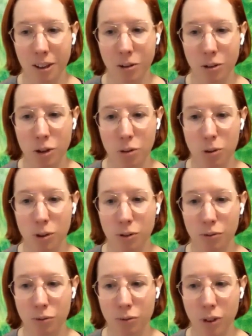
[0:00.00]
in terms
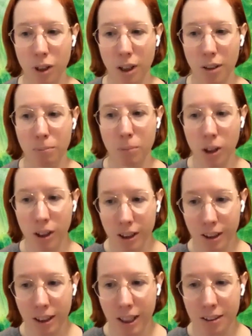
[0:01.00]
of
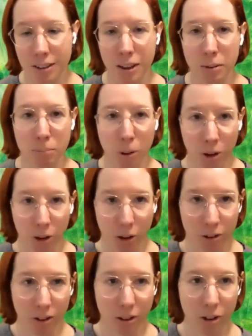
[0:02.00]
marketing that and the
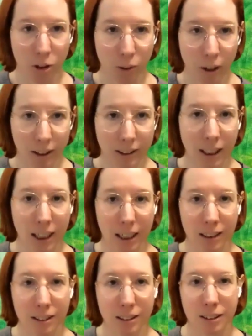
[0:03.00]
embargo that the U.S.
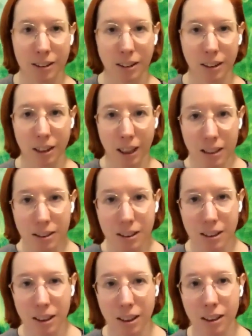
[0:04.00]
has
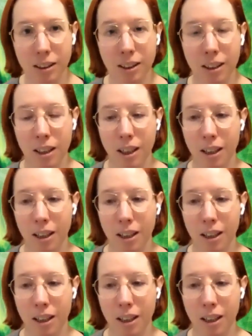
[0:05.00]
against it.